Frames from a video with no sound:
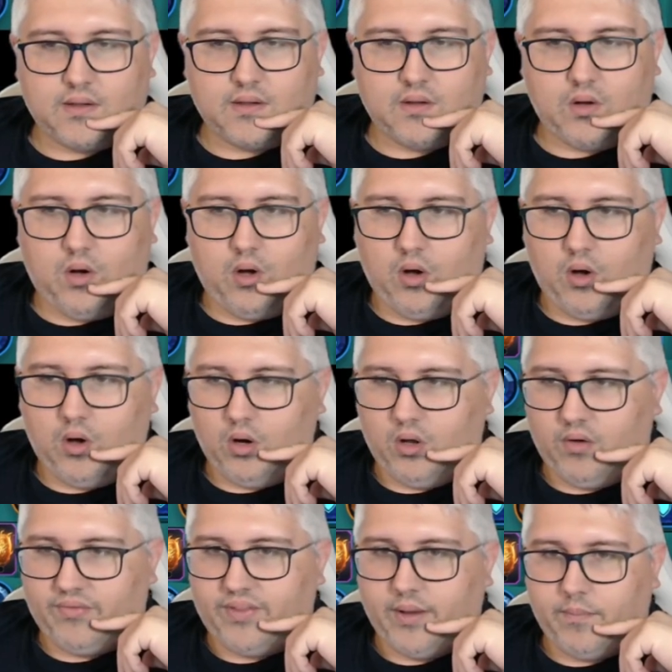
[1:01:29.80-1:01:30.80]
All
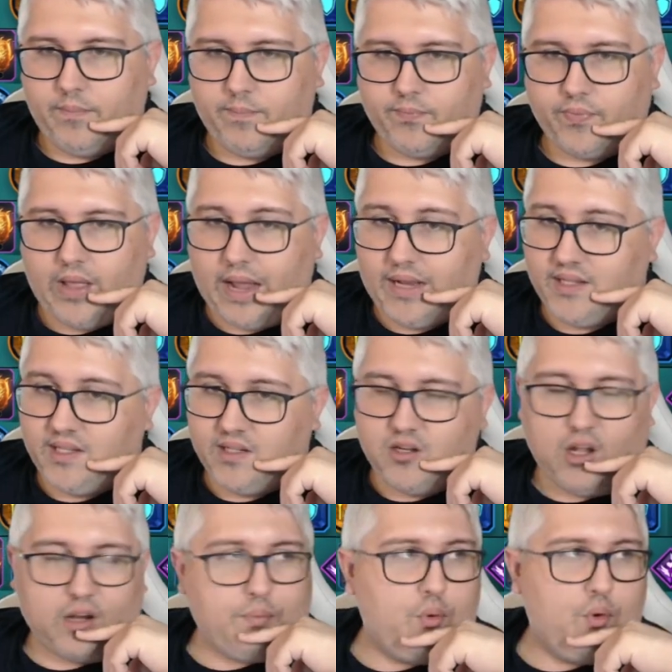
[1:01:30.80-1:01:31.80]
of them. I did
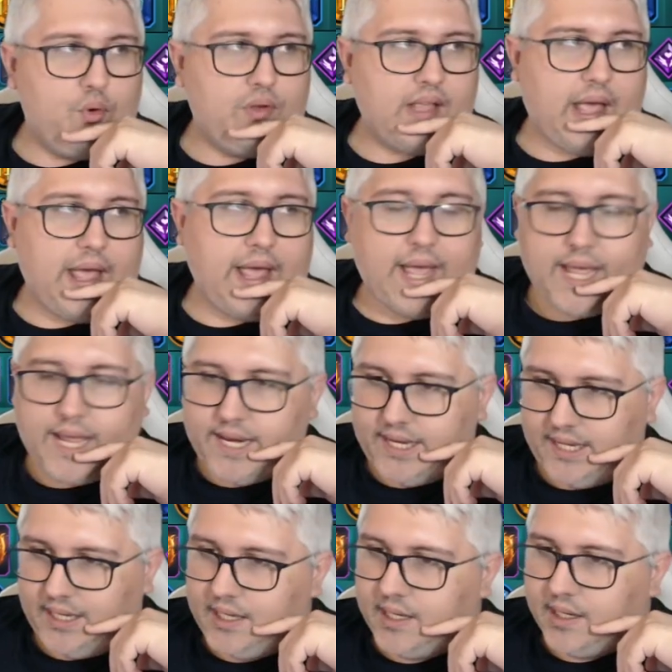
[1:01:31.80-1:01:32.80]
not put
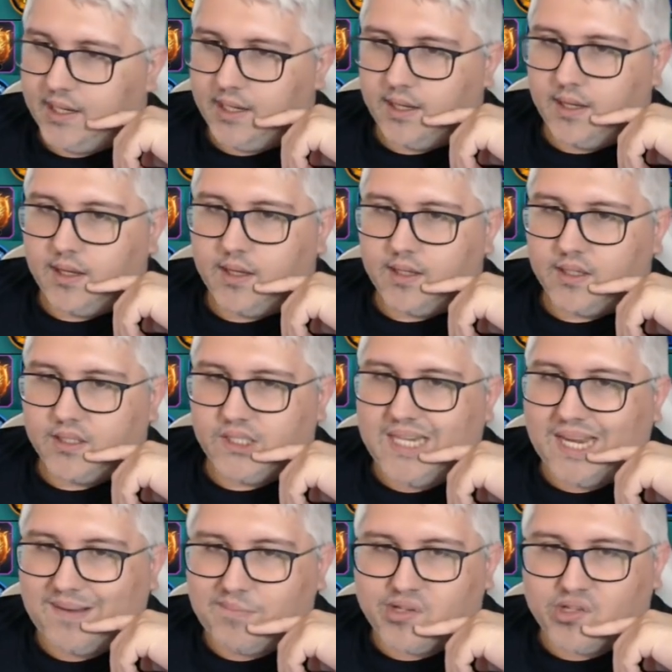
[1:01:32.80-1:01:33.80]
any
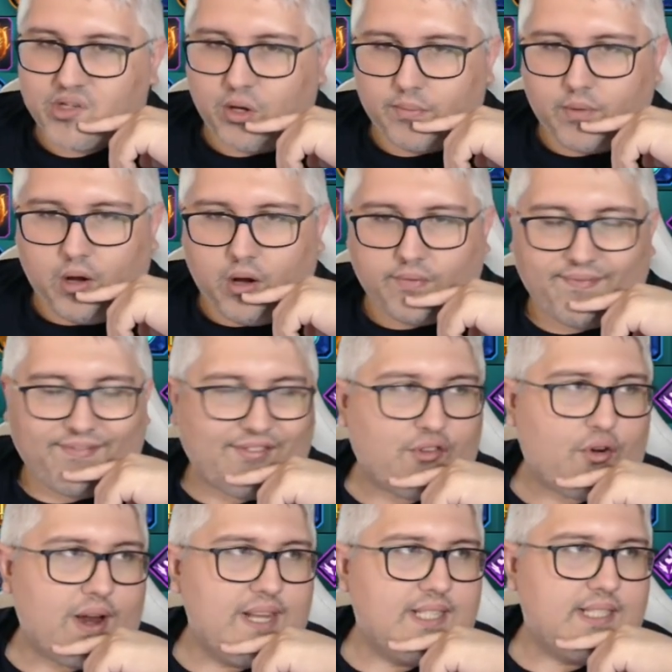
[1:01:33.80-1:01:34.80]
gemstone of
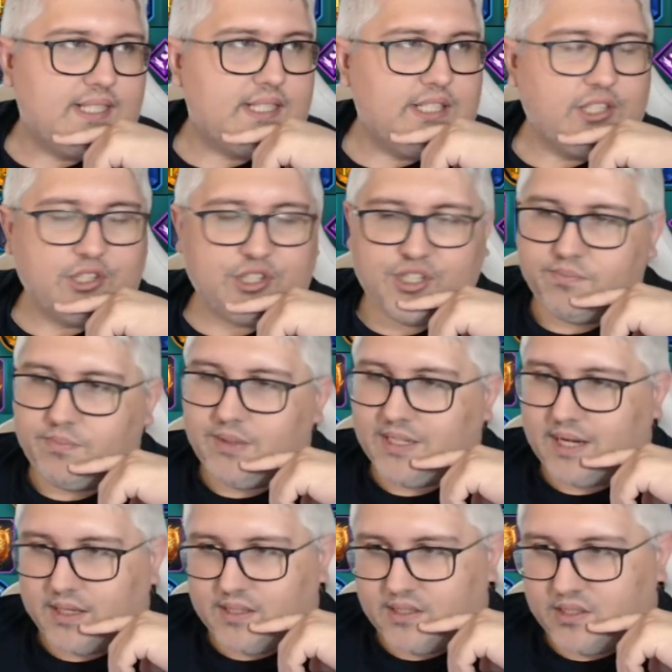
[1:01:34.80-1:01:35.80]
crazy synergy
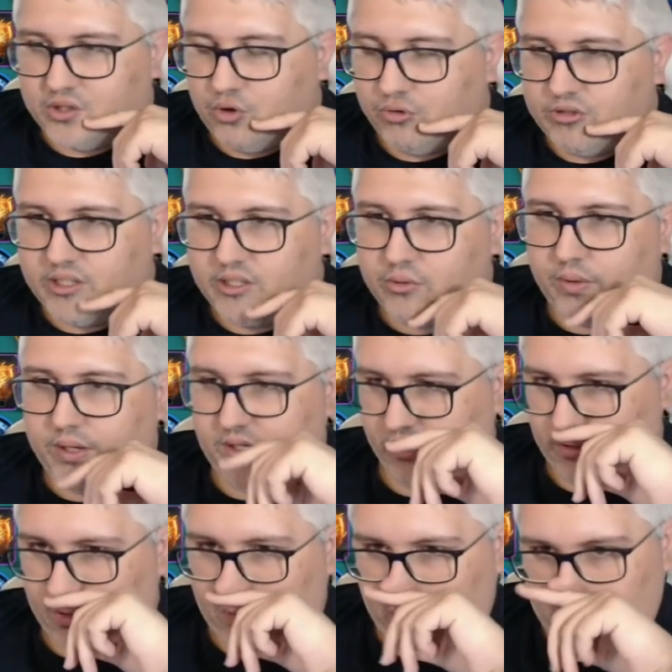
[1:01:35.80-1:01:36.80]
because it's so
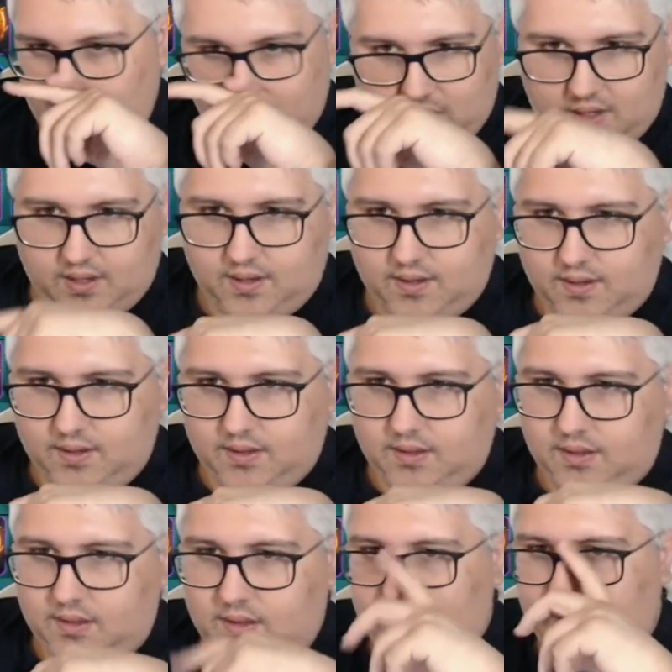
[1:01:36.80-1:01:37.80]
situational.
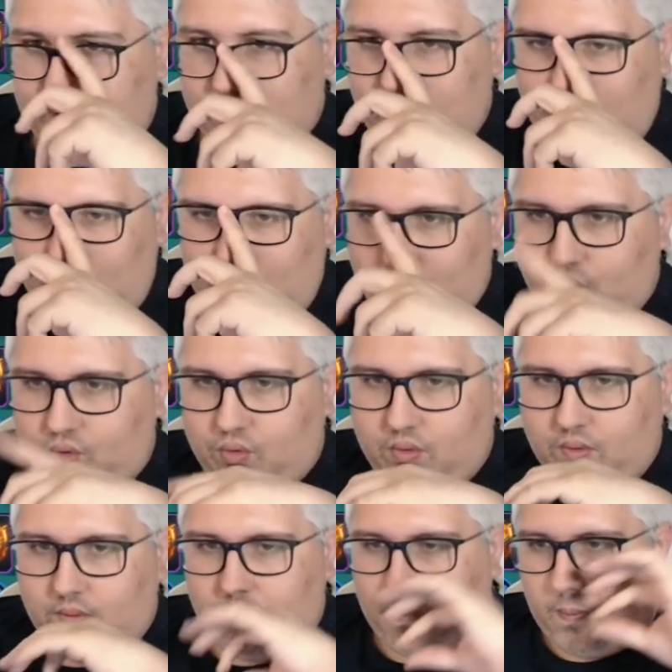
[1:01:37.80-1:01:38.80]
So
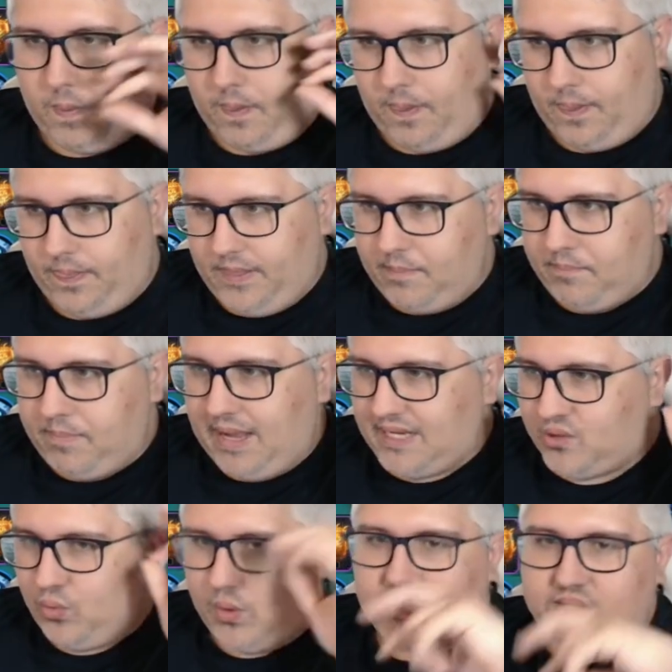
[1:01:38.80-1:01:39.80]
the best
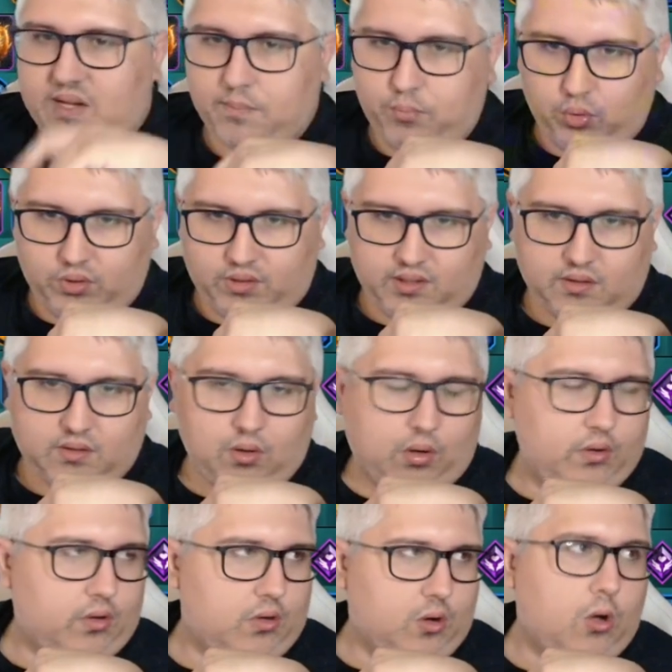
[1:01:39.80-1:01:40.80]
ones I put it
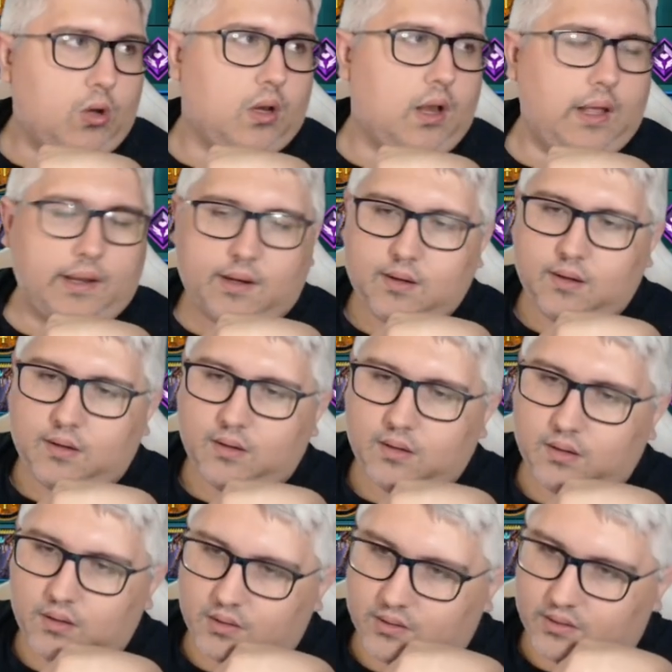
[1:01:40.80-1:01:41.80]
on godlike.
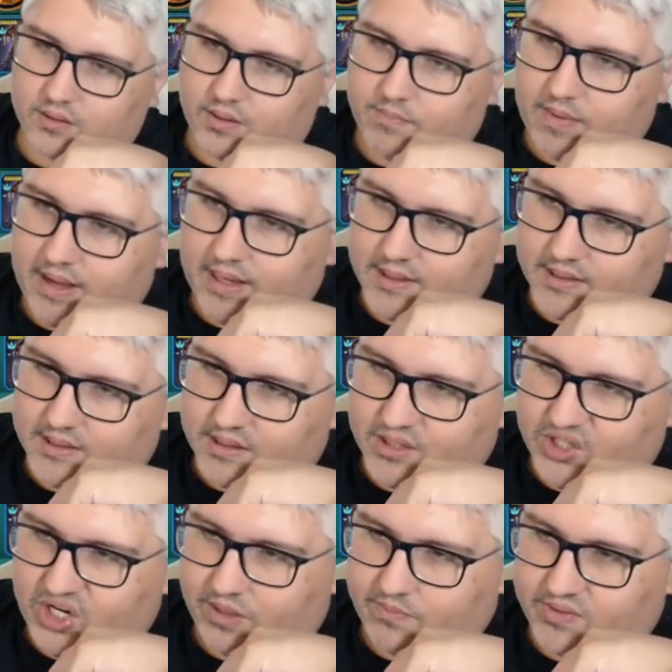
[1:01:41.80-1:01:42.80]
The best
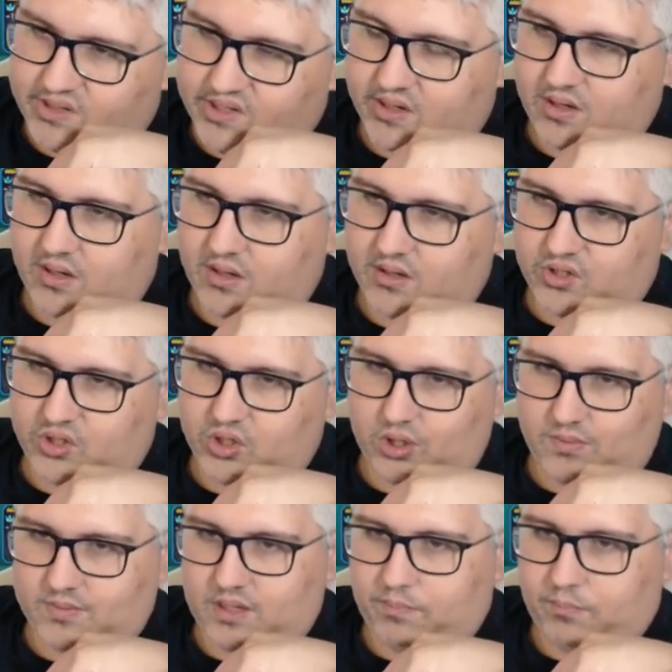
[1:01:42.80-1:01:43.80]

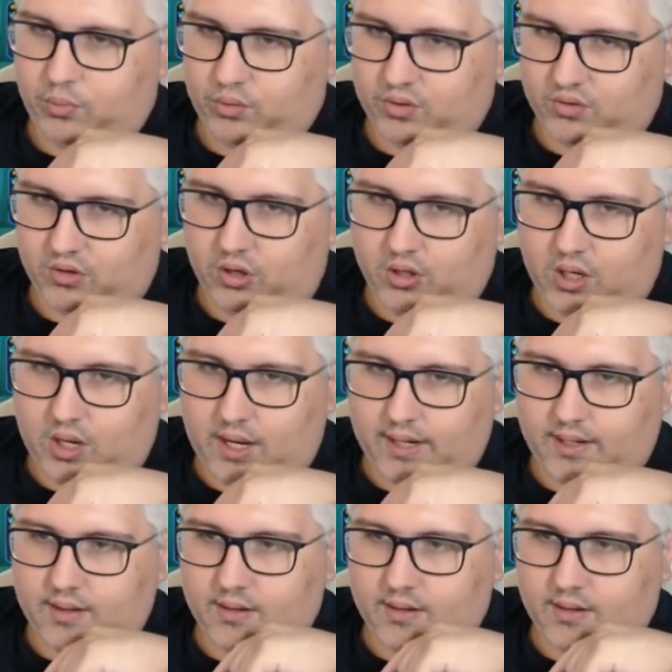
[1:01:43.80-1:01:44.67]
gemstones I put on godlike.